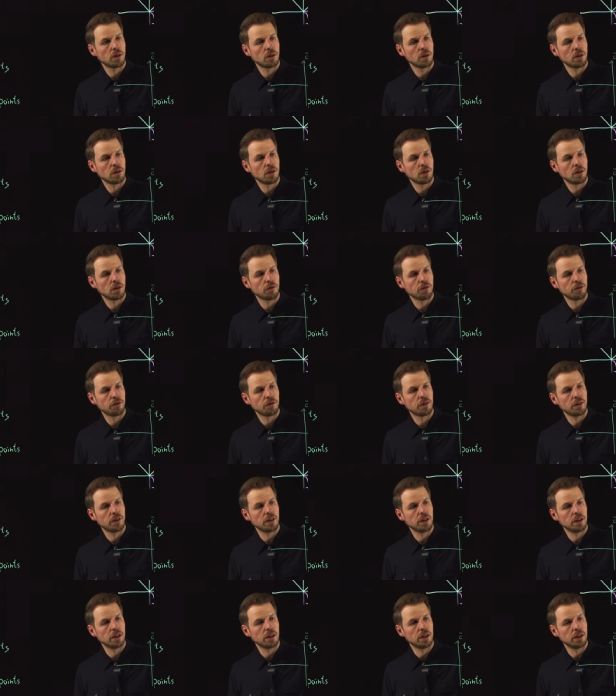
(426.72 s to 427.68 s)
of
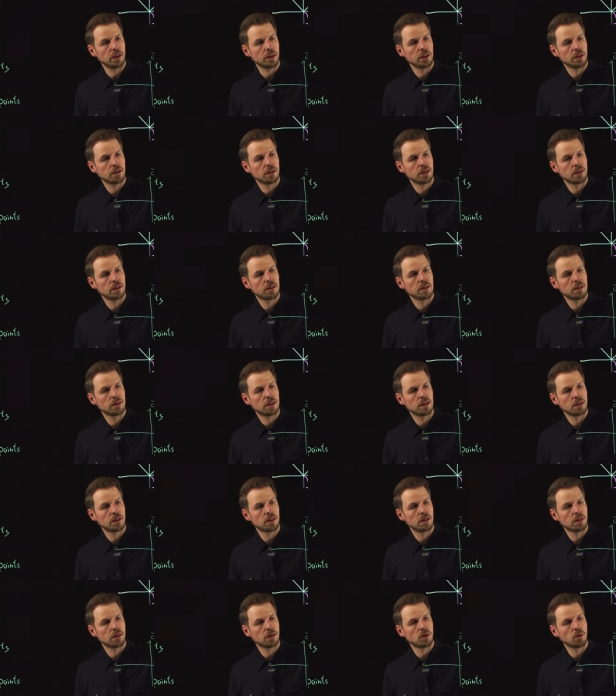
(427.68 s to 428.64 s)
the
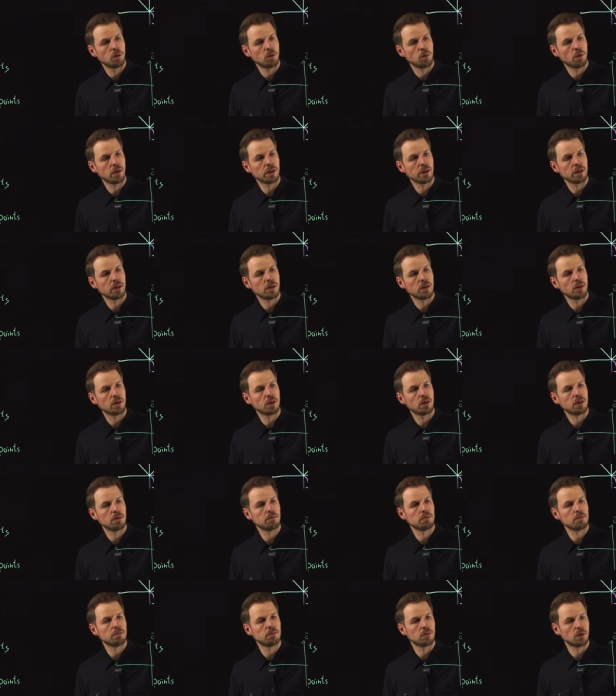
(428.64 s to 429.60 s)
one norm,
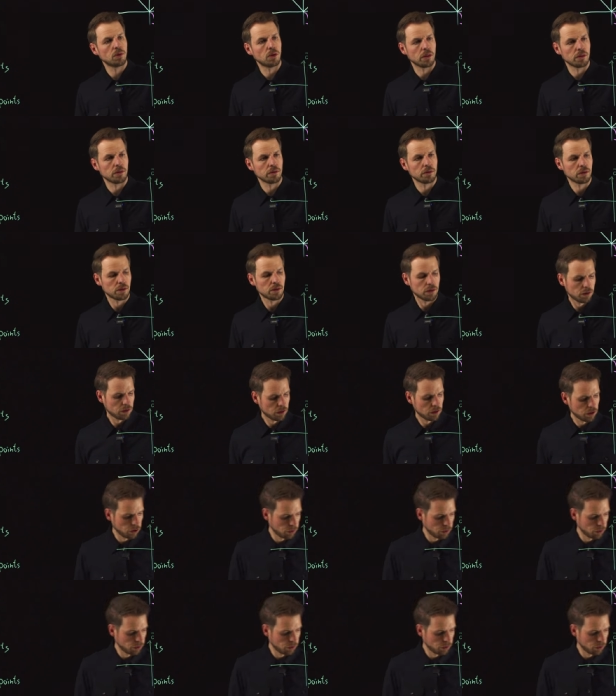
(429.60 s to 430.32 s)
or so excuse